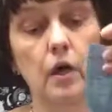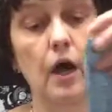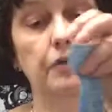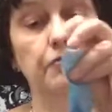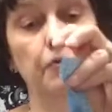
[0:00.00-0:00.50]

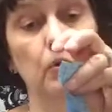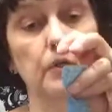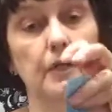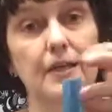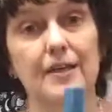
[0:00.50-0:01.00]
I fold
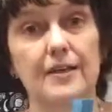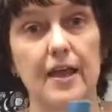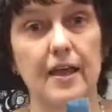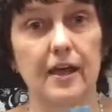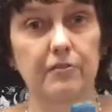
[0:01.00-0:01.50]
it in
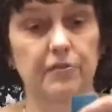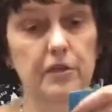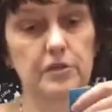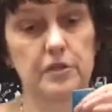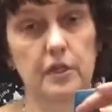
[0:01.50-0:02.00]
half.
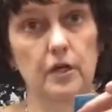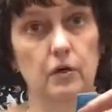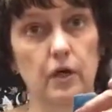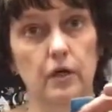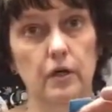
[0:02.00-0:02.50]
Can you see that
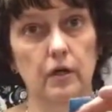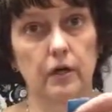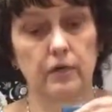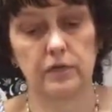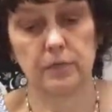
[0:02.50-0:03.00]
okay,
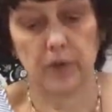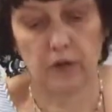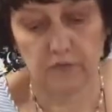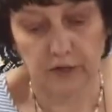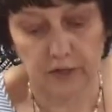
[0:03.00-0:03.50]
Carrie? Is uh -huh. it
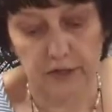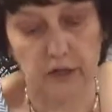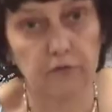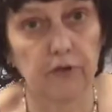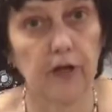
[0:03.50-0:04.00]
better if I lay it
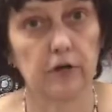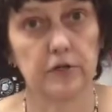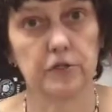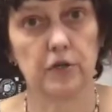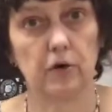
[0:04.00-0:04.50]
down flat or is
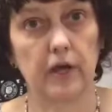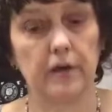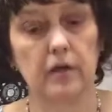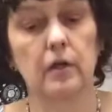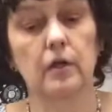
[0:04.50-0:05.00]
this all right?
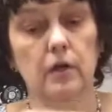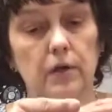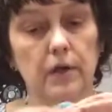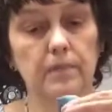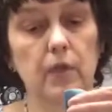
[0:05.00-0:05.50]
No, no, no, I think
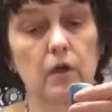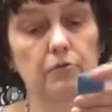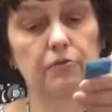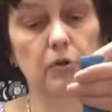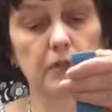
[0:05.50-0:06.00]
that's okay. good.
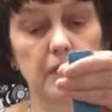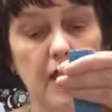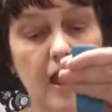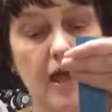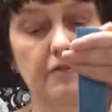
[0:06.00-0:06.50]
Fold it in
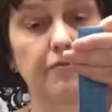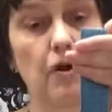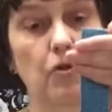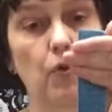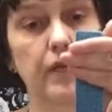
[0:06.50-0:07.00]
half
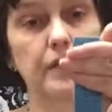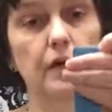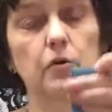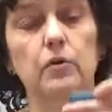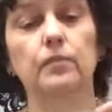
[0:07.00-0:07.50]
all the way
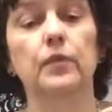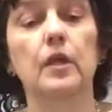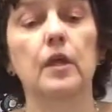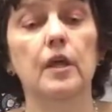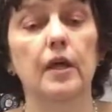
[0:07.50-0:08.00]
down
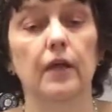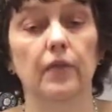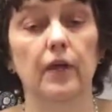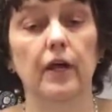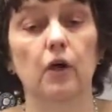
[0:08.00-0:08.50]

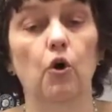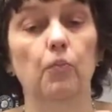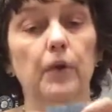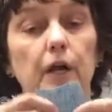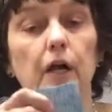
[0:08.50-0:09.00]
and then I
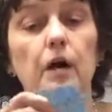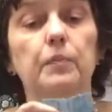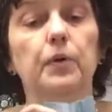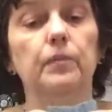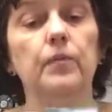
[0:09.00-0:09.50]
open it
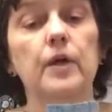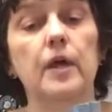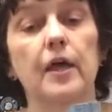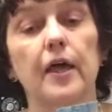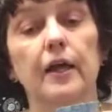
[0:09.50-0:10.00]
up
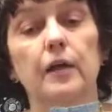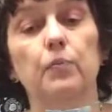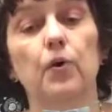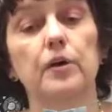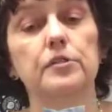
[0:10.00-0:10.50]
and I
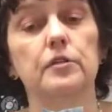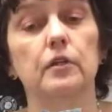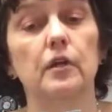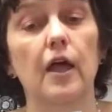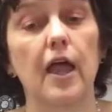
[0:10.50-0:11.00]
press
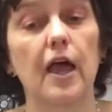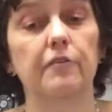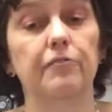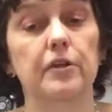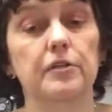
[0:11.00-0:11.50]

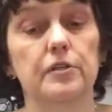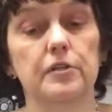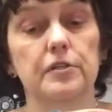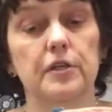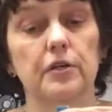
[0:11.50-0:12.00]
half into
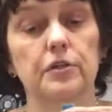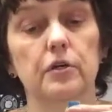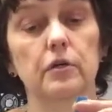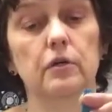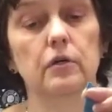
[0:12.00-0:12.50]
the center